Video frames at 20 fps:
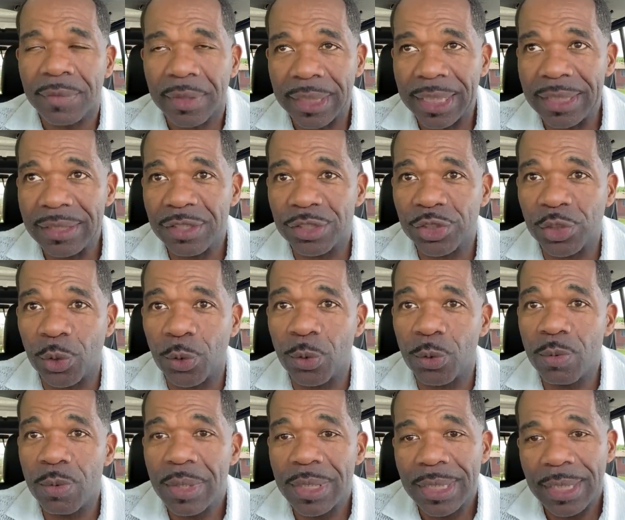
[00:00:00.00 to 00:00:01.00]
And
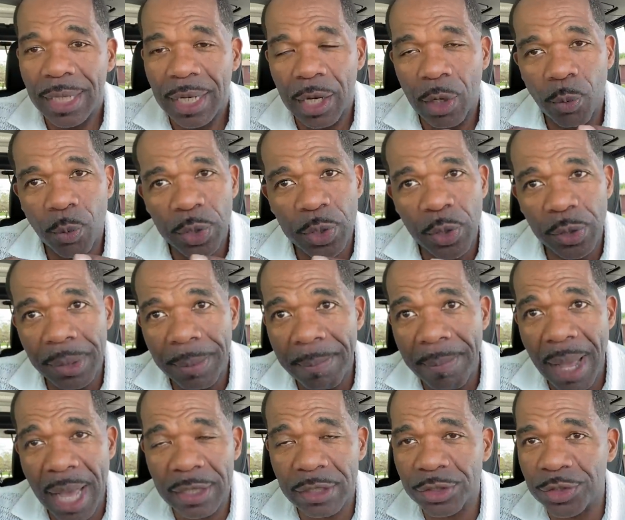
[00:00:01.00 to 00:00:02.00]
so we're gonna
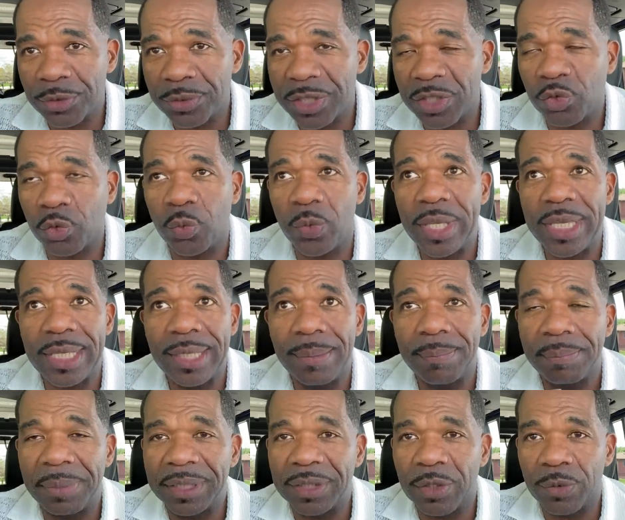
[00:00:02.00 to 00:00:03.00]
monitor this week,
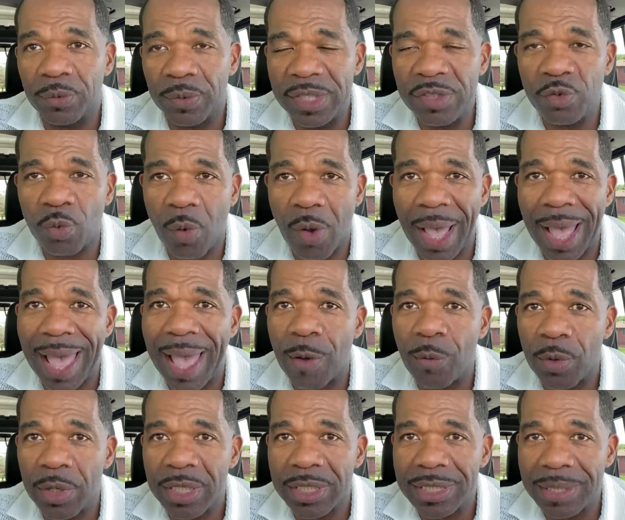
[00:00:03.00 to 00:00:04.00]
but the reason why I
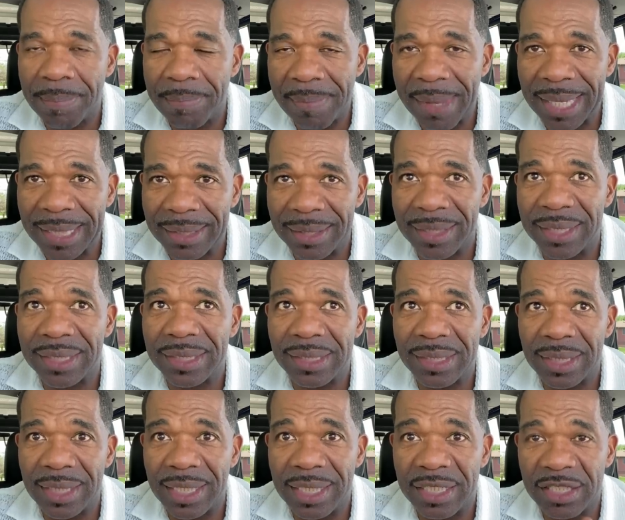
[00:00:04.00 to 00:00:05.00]
wanted to make
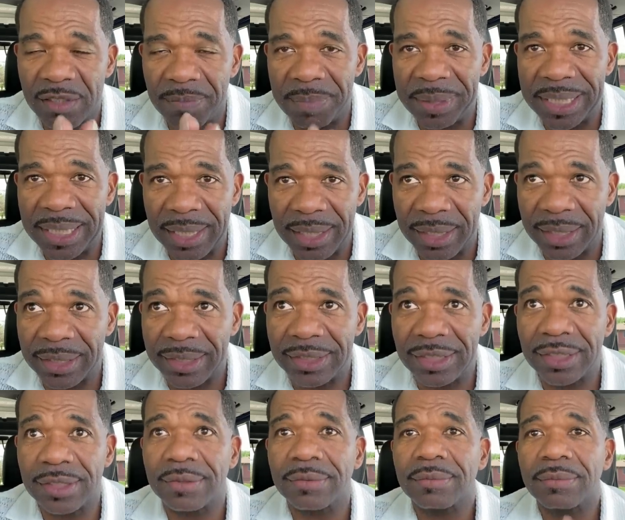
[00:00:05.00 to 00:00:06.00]
this is
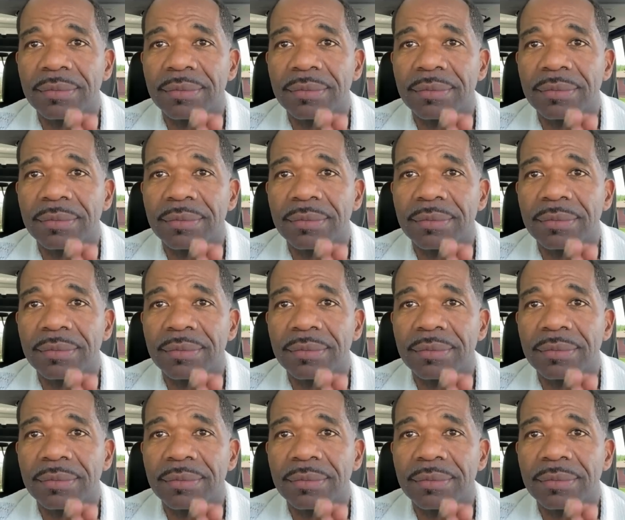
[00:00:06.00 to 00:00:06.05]
because